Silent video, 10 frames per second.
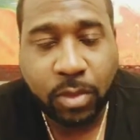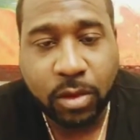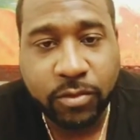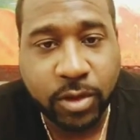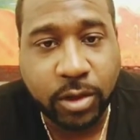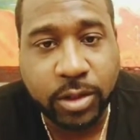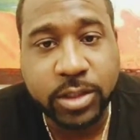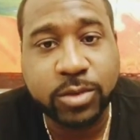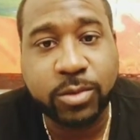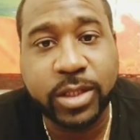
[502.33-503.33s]
So
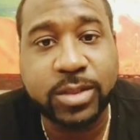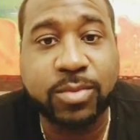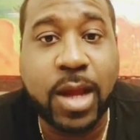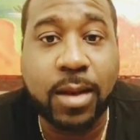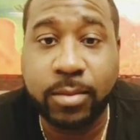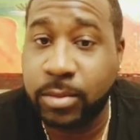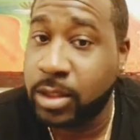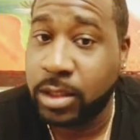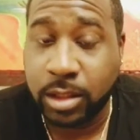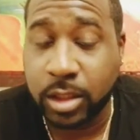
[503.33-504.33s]
this creates a problem.
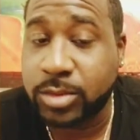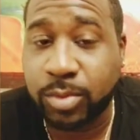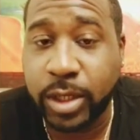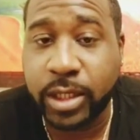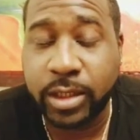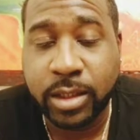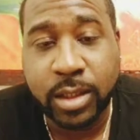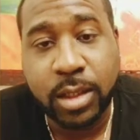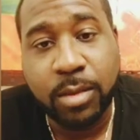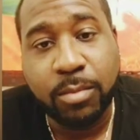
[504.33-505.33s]
Looked pretty,
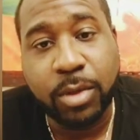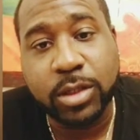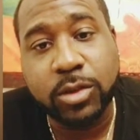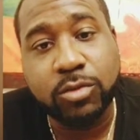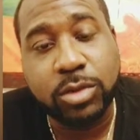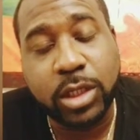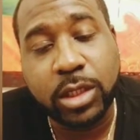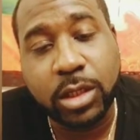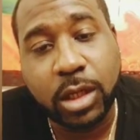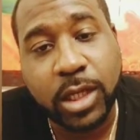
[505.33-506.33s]
but you
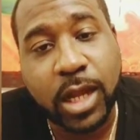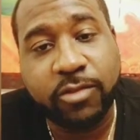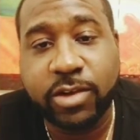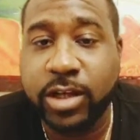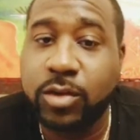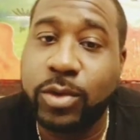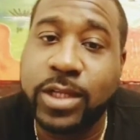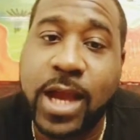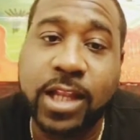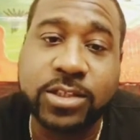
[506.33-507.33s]
need a contractor with
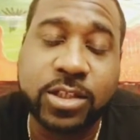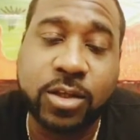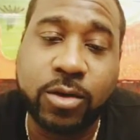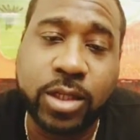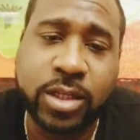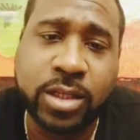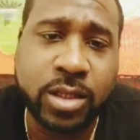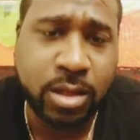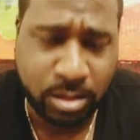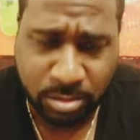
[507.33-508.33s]
knowledge to know that
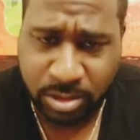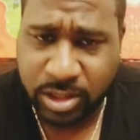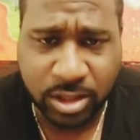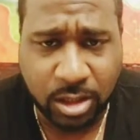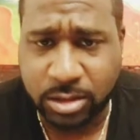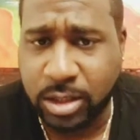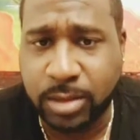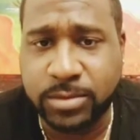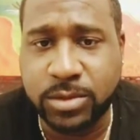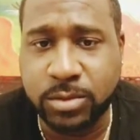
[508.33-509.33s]
these aren't
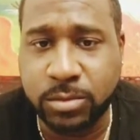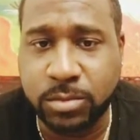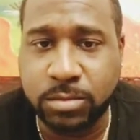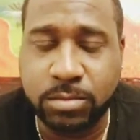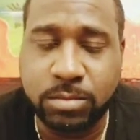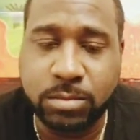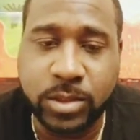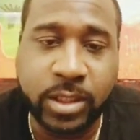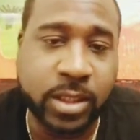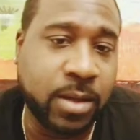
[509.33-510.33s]
up to
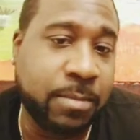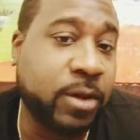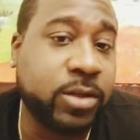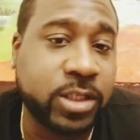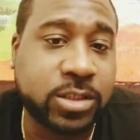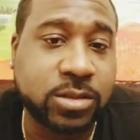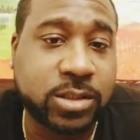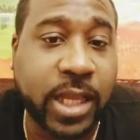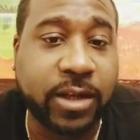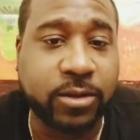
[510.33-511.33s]
the building
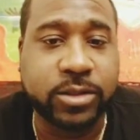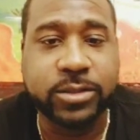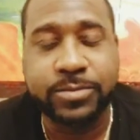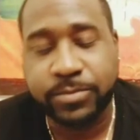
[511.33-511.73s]
standards.